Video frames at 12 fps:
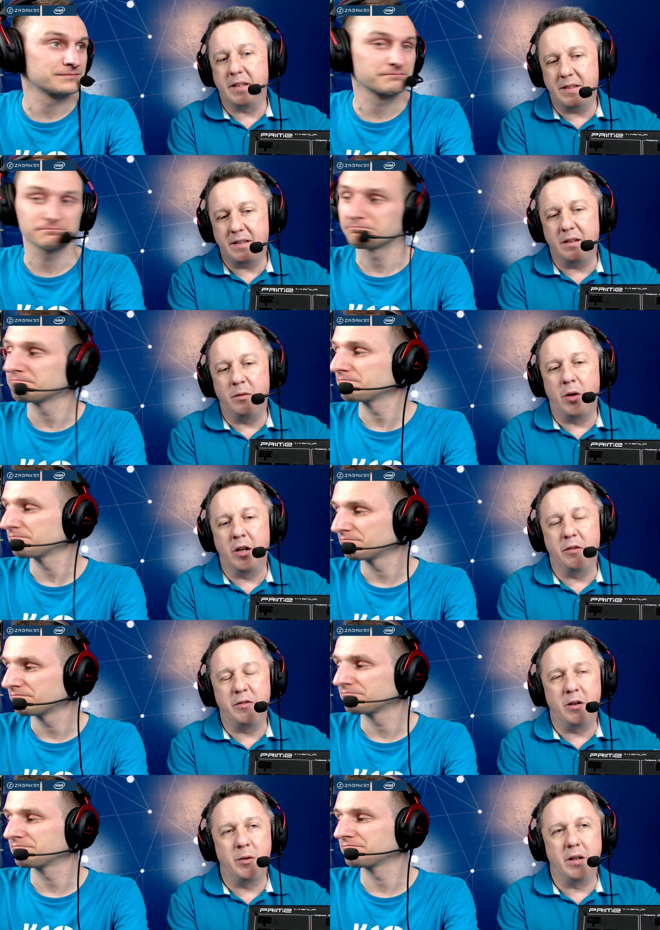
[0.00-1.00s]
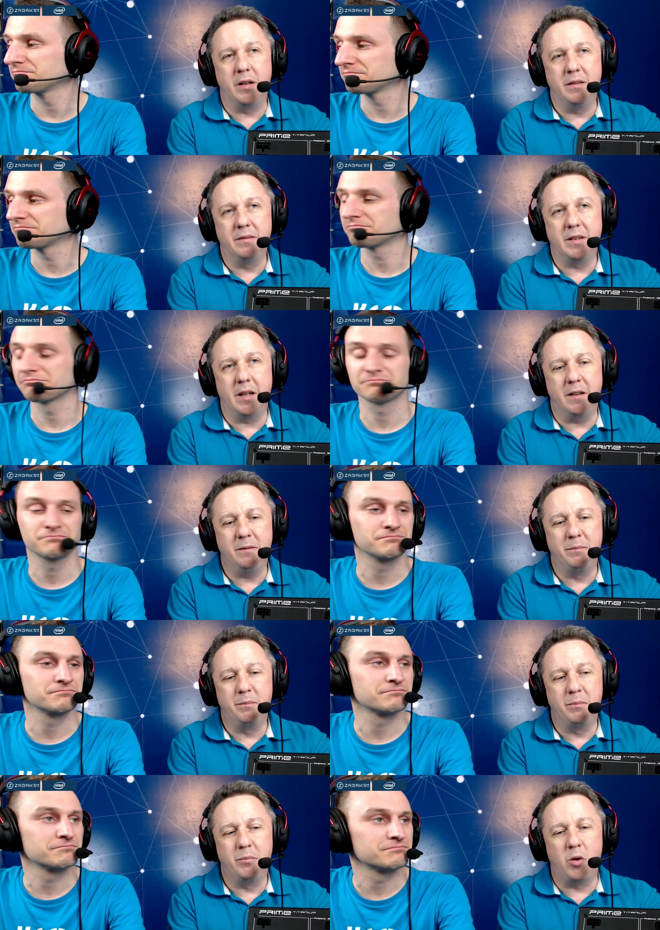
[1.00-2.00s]
Speaker 1: That's one of our yeah
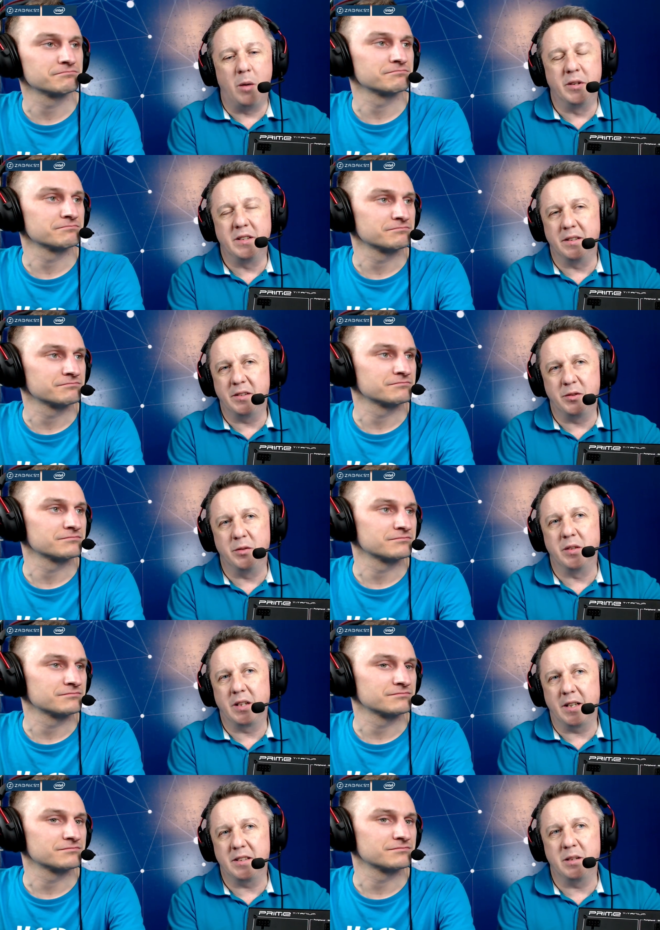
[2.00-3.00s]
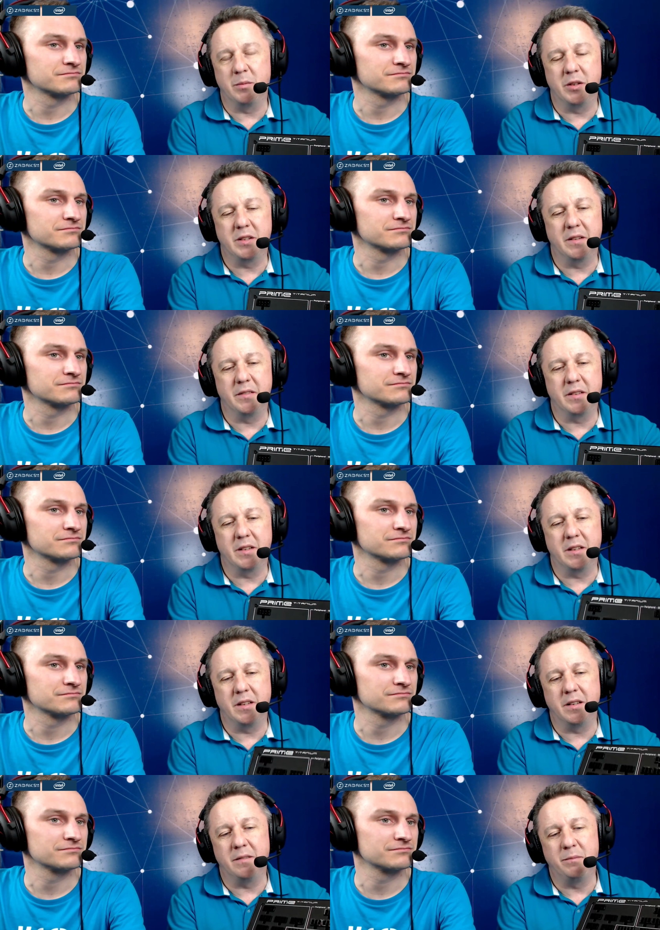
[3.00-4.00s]
promises to the customers and
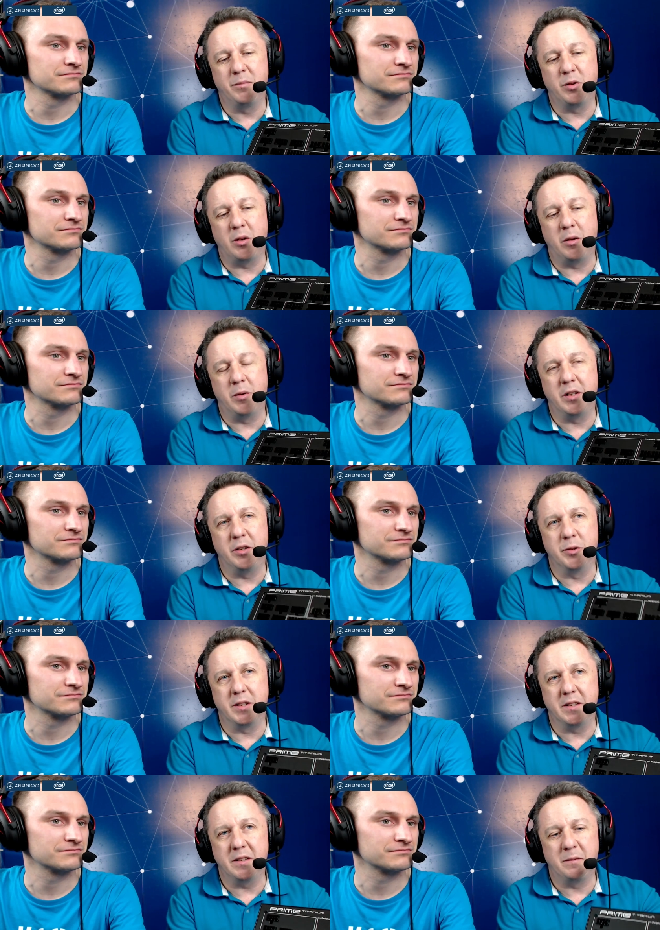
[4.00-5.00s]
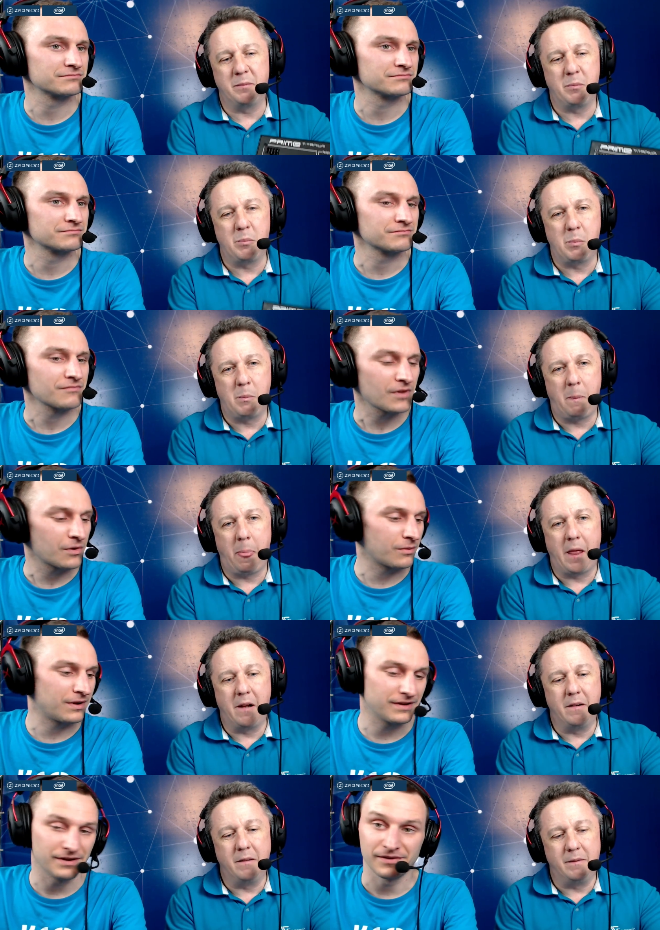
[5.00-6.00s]
uh, to our users.
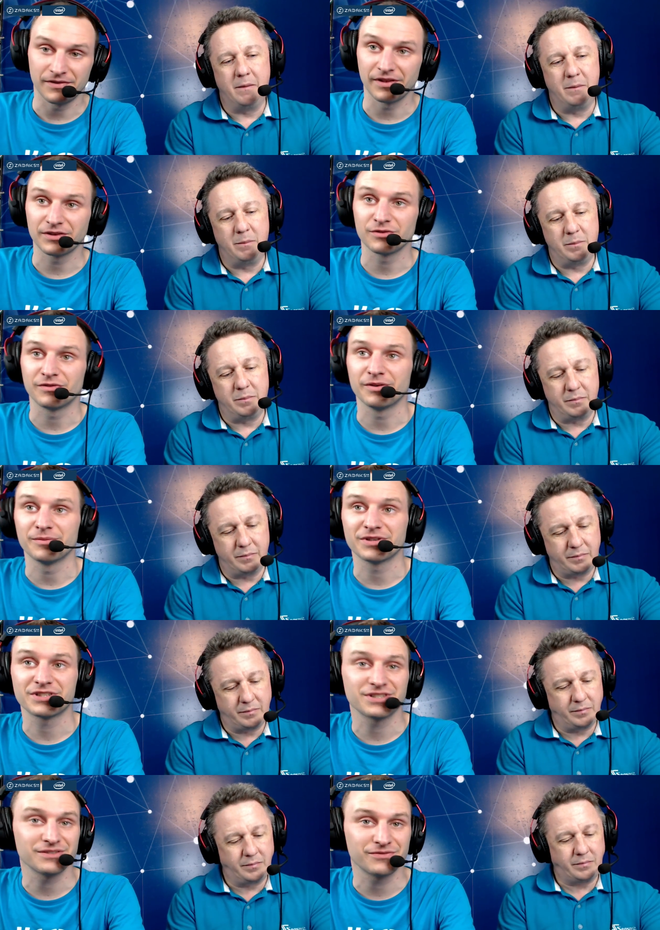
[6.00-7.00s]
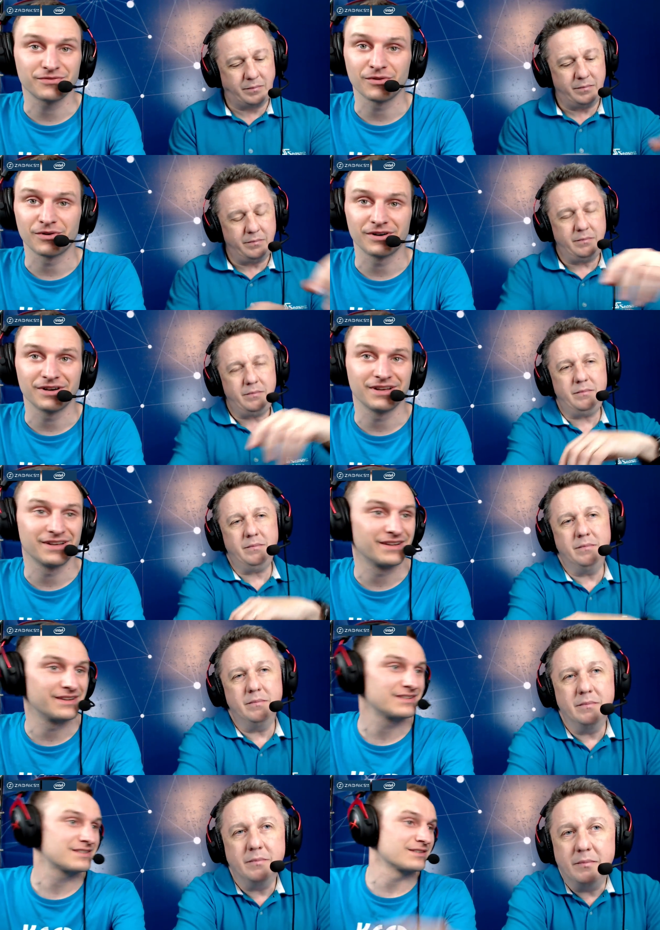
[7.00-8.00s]
Speaker 2: Well, uh, thank you very much for
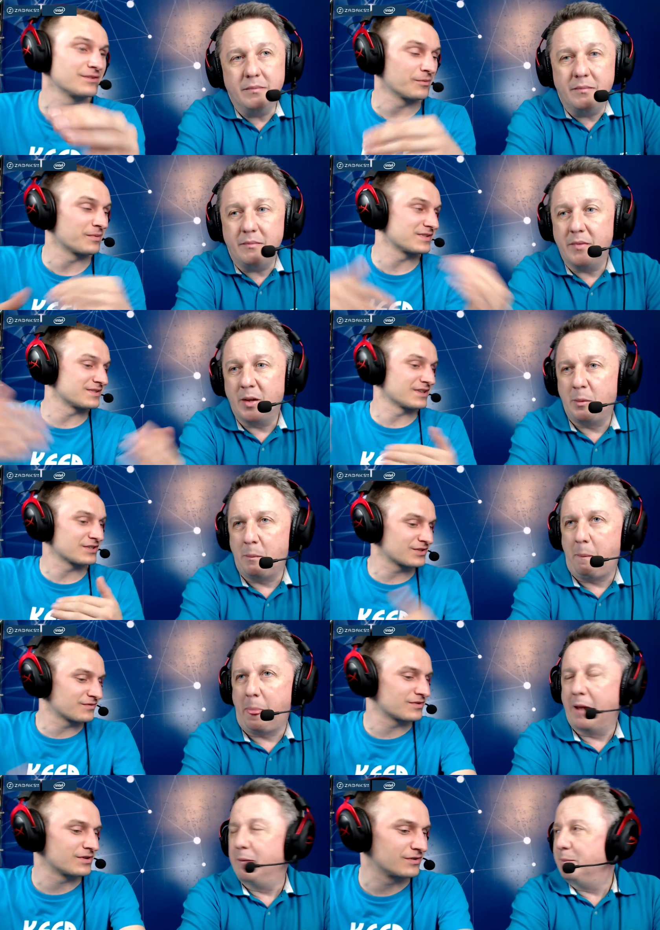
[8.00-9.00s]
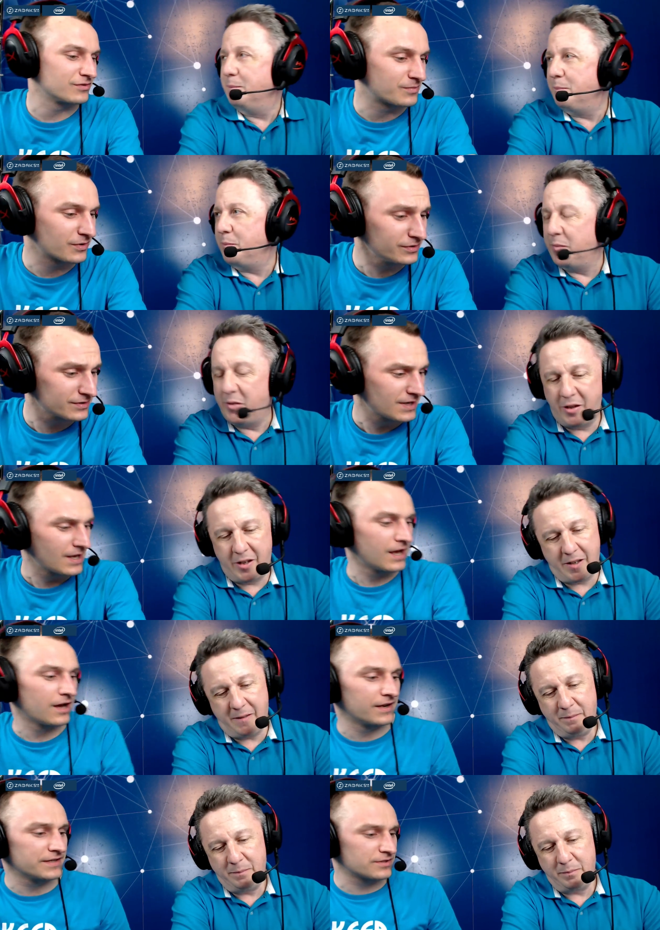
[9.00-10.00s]
uh, this you know presentation of the new product.
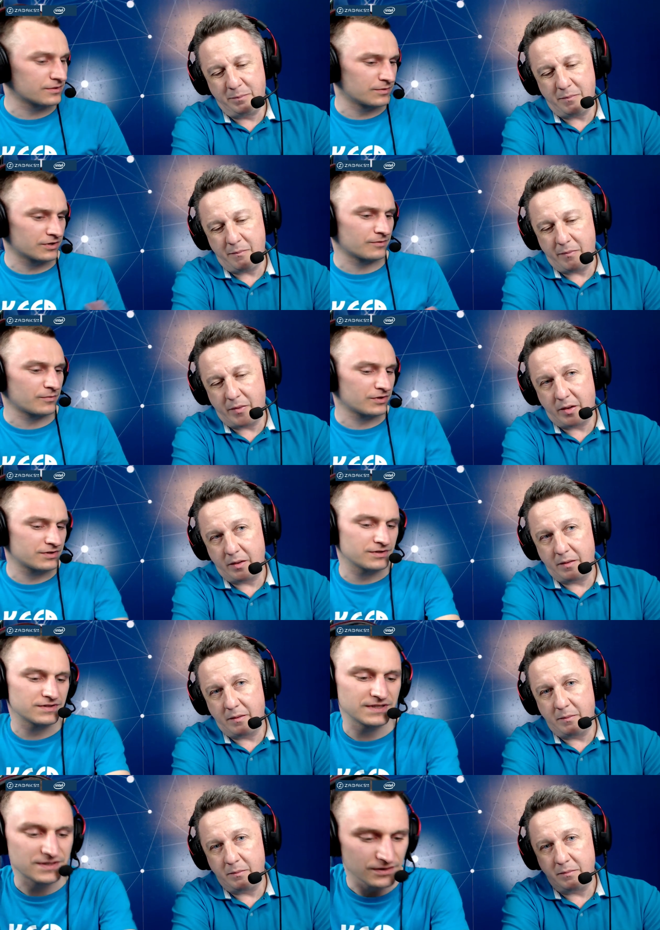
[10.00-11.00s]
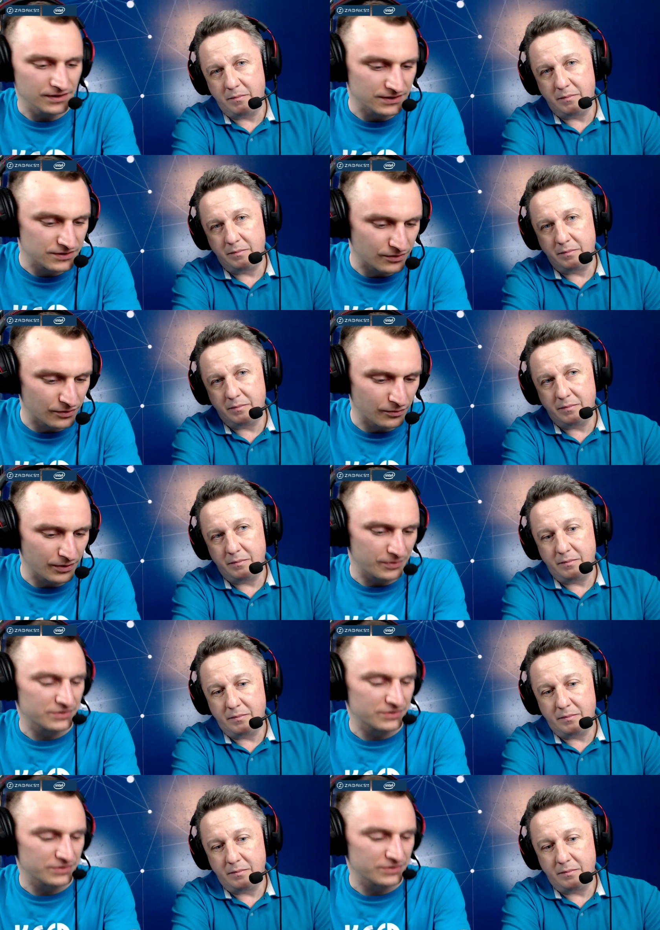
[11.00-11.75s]
Yeah. Uh, let's talk more about uh, So,